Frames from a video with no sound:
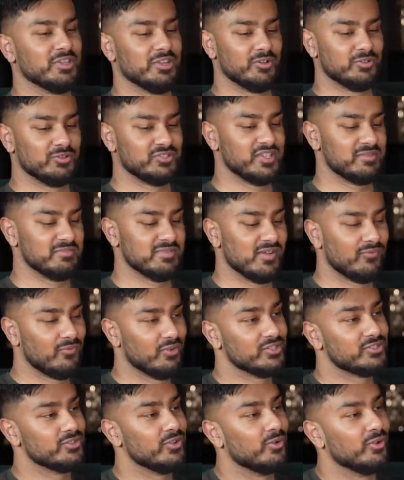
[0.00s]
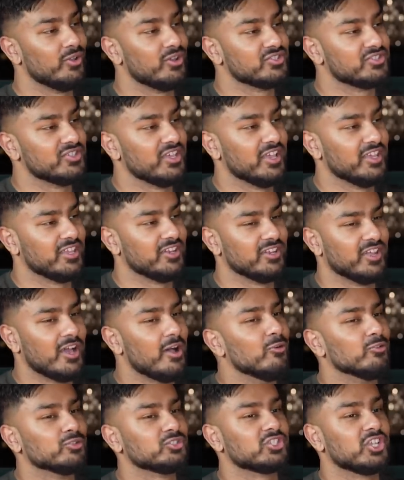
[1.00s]
You know, you sent me a voice note last night, and I
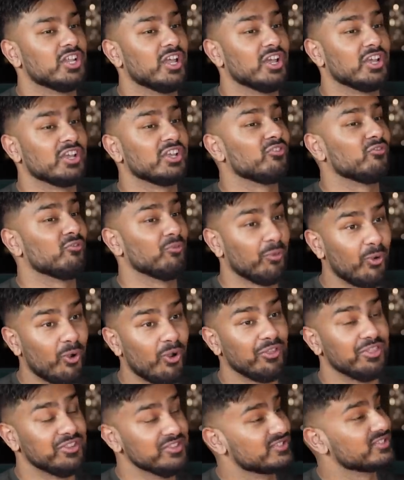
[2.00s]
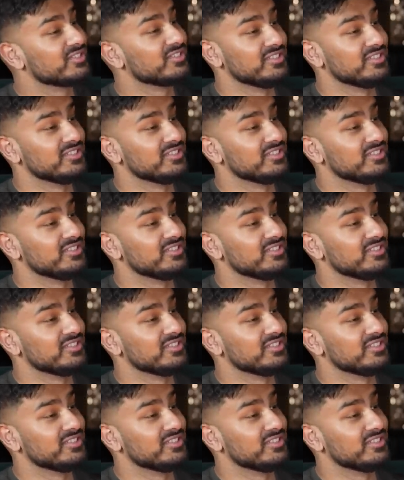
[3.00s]
was like, "Wow, this